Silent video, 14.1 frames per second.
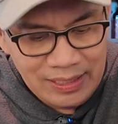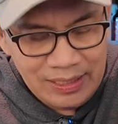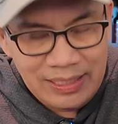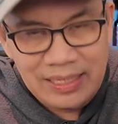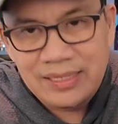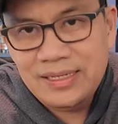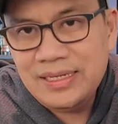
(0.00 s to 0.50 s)

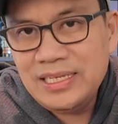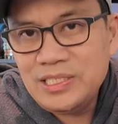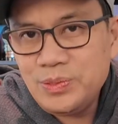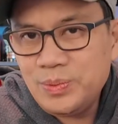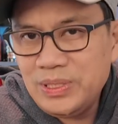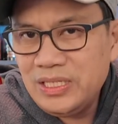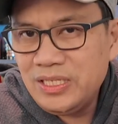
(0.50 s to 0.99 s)
And I
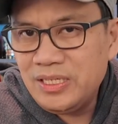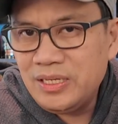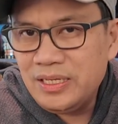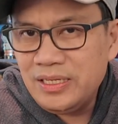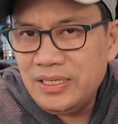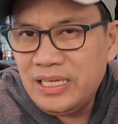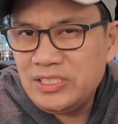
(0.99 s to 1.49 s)
guess when
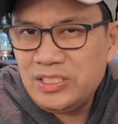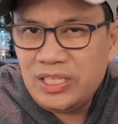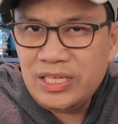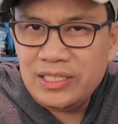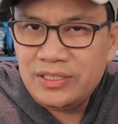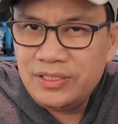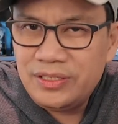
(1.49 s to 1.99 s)
the E.H.
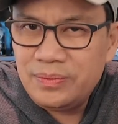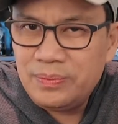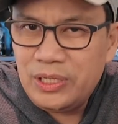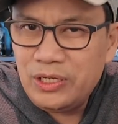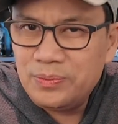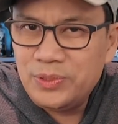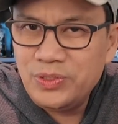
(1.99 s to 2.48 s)
Taylor
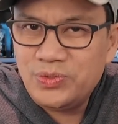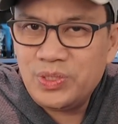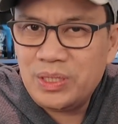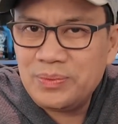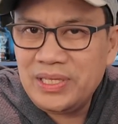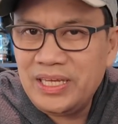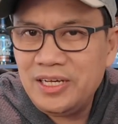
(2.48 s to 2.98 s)
barrel proofs were
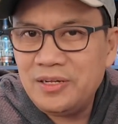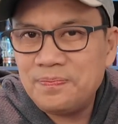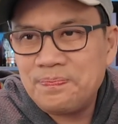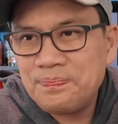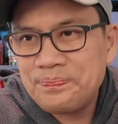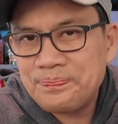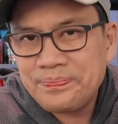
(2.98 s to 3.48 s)
coming
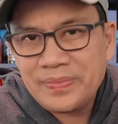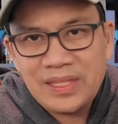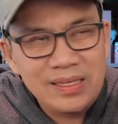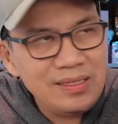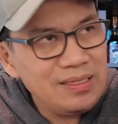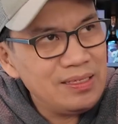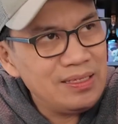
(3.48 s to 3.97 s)
out,
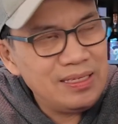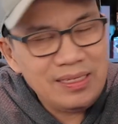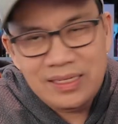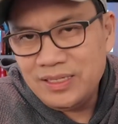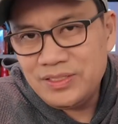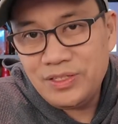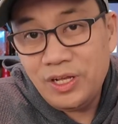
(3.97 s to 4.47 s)
he
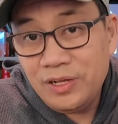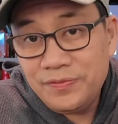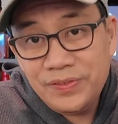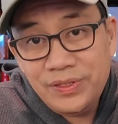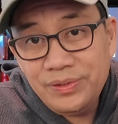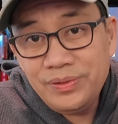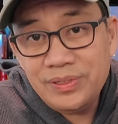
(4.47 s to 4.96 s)
saw a
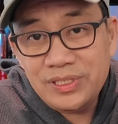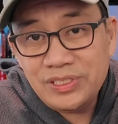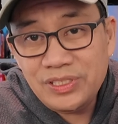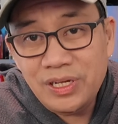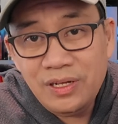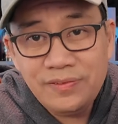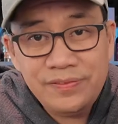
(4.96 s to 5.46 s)
few on the
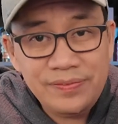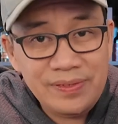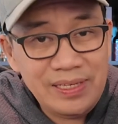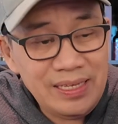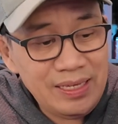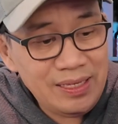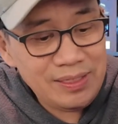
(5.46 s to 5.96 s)
shelf,
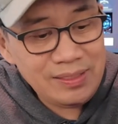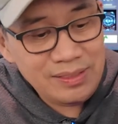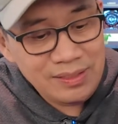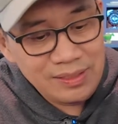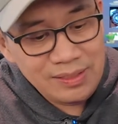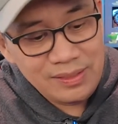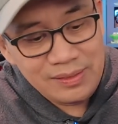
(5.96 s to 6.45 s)
and
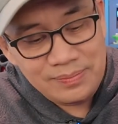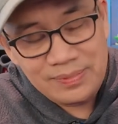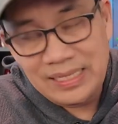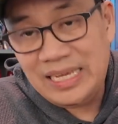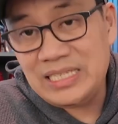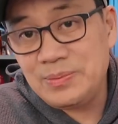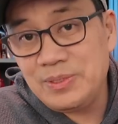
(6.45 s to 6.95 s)

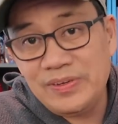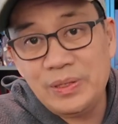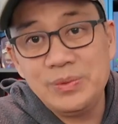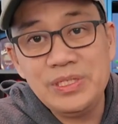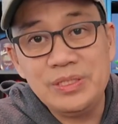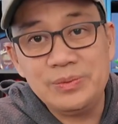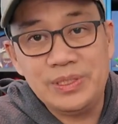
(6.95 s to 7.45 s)
he asked me if I
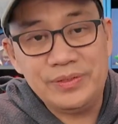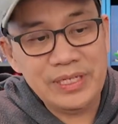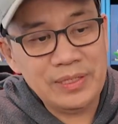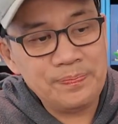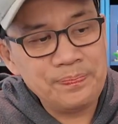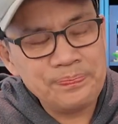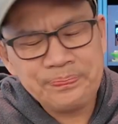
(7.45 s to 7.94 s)
wanted one,
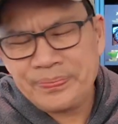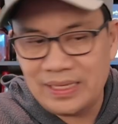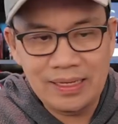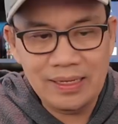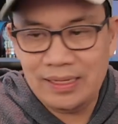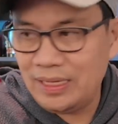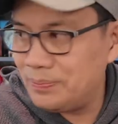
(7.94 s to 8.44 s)
right?
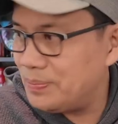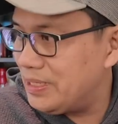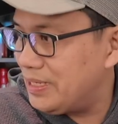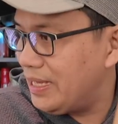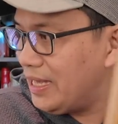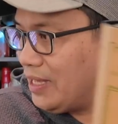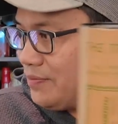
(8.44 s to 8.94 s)
Happy
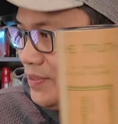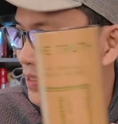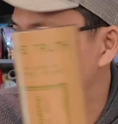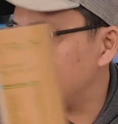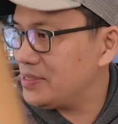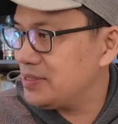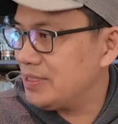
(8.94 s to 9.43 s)
to have
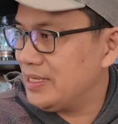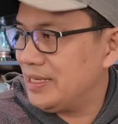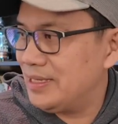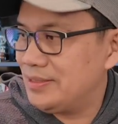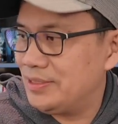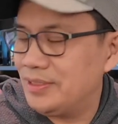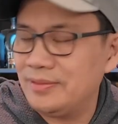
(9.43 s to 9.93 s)
this. And
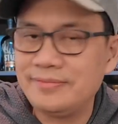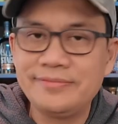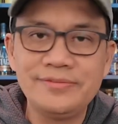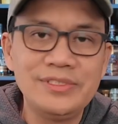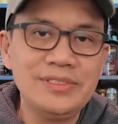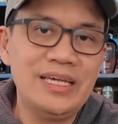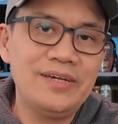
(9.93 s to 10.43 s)
again, you know,
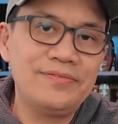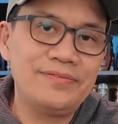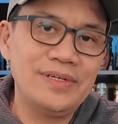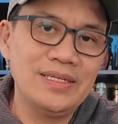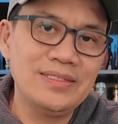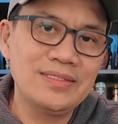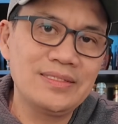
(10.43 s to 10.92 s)
when you have
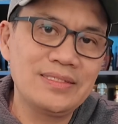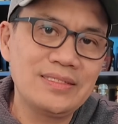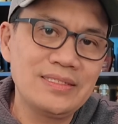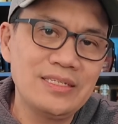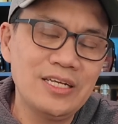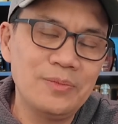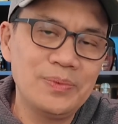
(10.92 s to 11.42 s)

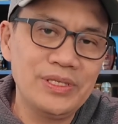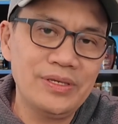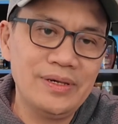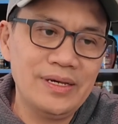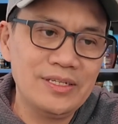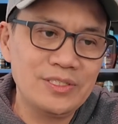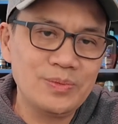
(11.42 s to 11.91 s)
friends helping you
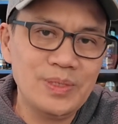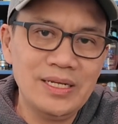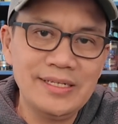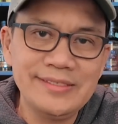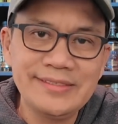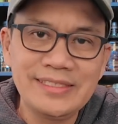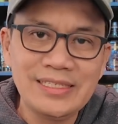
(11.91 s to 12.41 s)
out as
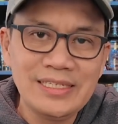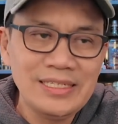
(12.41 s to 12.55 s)
well,